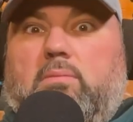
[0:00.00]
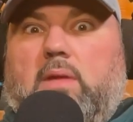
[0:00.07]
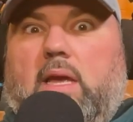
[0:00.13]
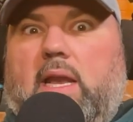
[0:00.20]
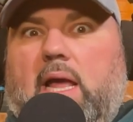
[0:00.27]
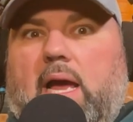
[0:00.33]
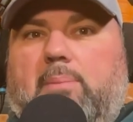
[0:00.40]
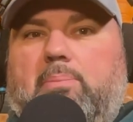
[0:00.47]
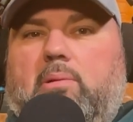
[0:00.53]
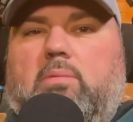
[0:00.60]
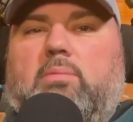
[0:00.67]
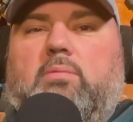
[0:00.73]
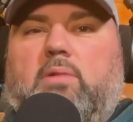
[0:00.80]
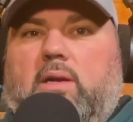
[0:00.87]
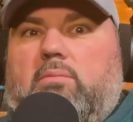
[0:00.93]
at
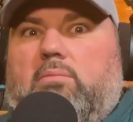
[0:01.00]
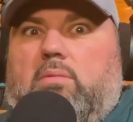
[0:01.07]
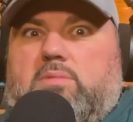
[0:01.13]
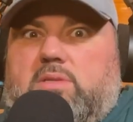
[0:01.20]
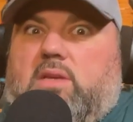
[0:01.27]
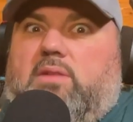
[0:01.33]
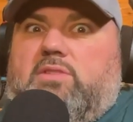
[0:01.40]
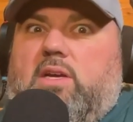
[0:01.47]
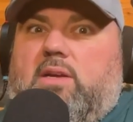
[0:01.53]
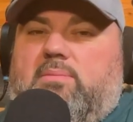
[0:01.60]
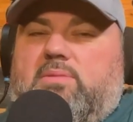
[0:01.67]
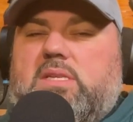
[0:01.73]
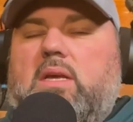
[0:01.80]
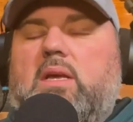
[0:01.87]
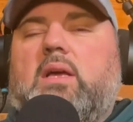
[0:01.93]
Apple, right? Steve
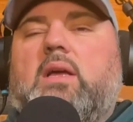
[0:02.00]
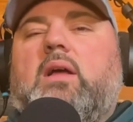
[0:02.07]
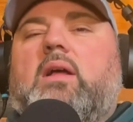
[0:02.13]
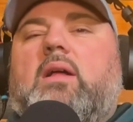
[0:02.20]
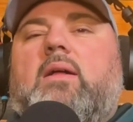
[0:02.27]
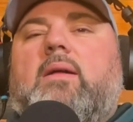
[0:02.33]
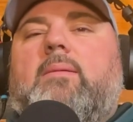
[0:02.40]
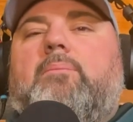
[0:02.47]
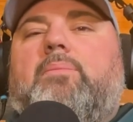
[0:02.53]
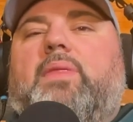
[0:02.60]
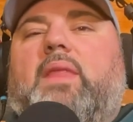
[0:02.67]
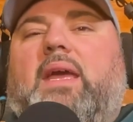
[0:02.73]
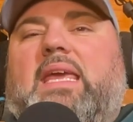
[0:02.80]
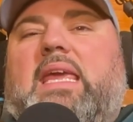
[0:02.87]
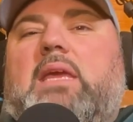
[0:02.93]
Jobs.
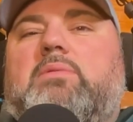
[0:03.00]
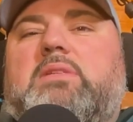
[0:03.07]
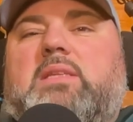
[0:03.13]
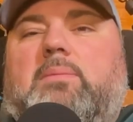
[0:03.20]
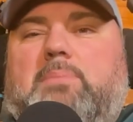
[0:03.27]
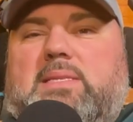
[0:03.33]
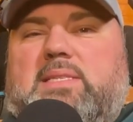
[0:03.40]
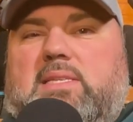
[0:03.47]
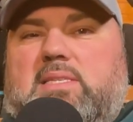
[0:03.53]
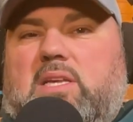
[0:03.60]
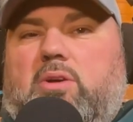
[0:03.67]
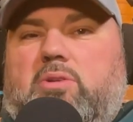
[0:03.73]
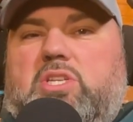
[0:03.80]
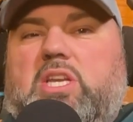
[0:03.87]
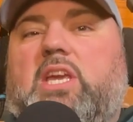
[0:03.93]
Like he was a business
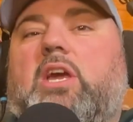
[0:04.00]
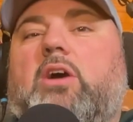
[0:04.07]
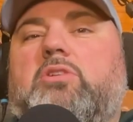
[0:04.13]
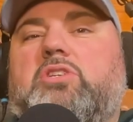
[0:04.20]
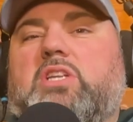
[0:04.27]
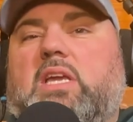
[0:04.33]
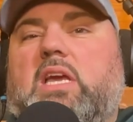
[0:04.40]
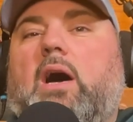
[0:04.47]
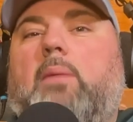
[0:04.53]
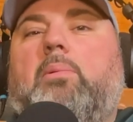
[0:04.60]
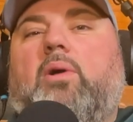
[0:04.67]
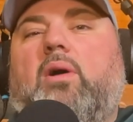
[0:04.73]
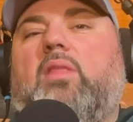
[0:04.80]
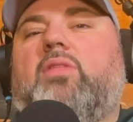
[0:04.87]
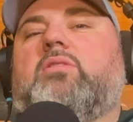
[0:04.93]
coach. He coached a
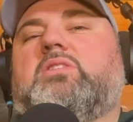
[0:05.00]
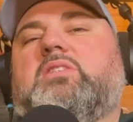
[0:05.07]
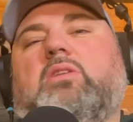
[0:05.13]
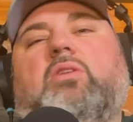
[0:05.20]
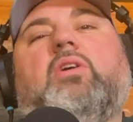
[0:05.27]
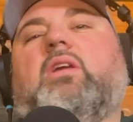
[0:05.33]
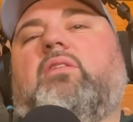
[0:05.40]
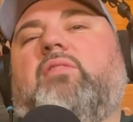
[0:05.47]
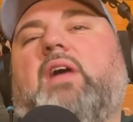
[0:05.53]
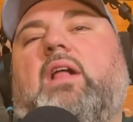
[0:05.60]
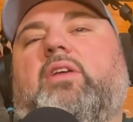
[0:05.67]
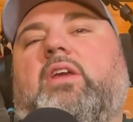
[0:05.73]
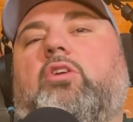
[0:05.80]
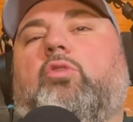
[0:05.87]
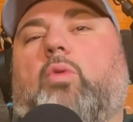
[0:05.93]
couple other Silicon
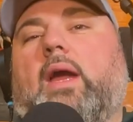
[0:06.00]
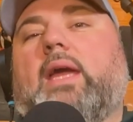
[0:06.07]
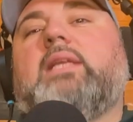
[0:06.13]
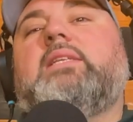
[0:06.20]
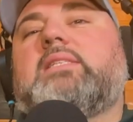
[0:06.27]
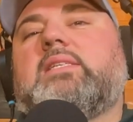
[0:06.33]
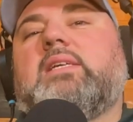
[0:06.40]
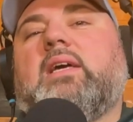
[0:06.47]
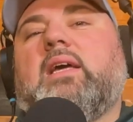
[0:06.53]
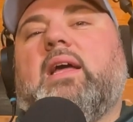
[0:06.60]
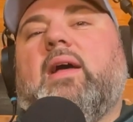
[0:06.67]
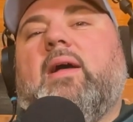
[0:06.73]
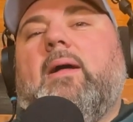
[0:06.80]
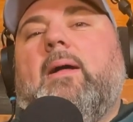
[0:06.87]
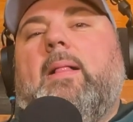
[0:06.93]
Valley greats.
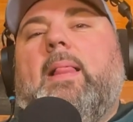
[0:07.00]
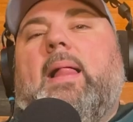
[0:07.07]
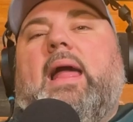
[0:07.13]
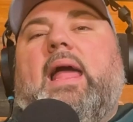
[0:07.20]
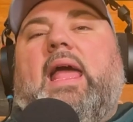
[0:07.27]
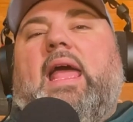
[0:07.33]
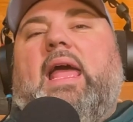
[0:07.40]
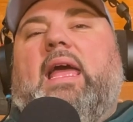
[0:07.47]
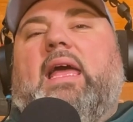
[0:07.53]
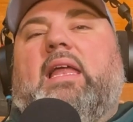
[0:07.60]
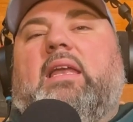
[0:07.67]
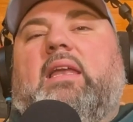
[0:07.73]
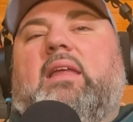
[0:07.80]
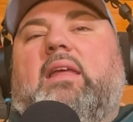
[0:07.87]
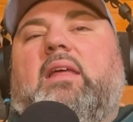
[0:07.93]

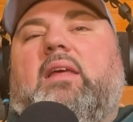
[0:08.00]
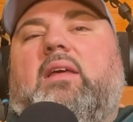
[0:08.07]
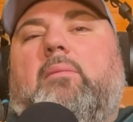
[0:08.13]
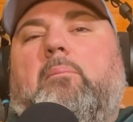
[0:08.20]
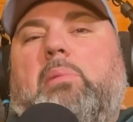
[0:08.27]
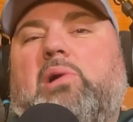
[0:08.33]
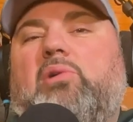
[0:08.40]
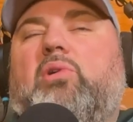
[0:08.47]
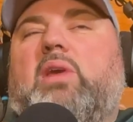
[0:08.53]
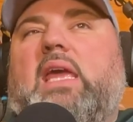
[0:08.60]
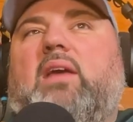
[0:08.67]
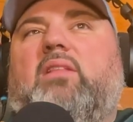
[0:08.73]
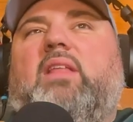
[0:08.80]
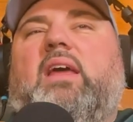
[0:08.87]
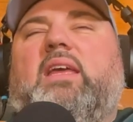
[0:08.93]
And Bill
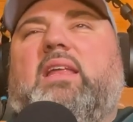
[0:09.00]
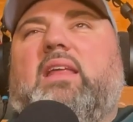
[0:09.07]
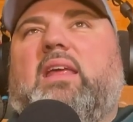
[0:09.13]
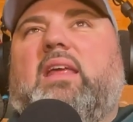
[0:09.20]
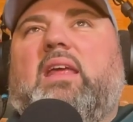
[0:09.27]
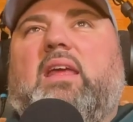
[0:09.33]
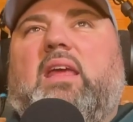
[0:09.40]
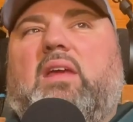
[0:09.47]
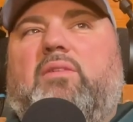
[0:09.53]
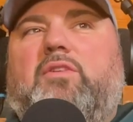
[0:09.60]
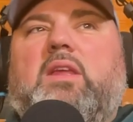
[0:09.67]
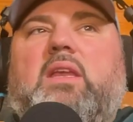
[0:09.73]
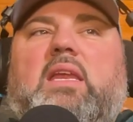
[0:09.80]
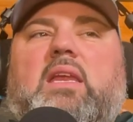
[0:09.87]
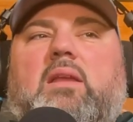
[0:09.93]
can't, like, if
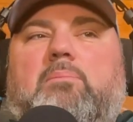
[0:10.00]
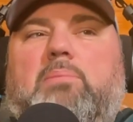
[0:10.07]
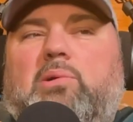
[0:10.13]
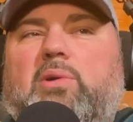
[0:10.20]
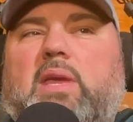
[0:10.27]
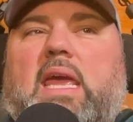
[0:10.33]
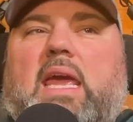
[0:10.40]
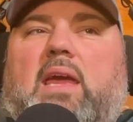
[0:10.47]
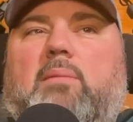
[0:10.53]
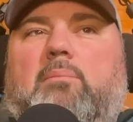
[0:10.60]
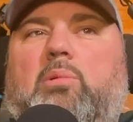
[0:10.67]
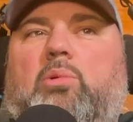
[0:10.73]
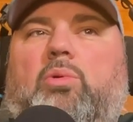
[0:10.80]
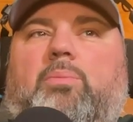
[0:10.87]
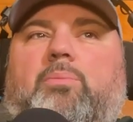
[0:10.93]
you need a Bill
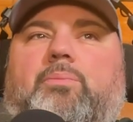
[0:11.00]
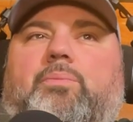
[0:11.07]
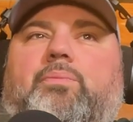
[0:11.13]
Campbell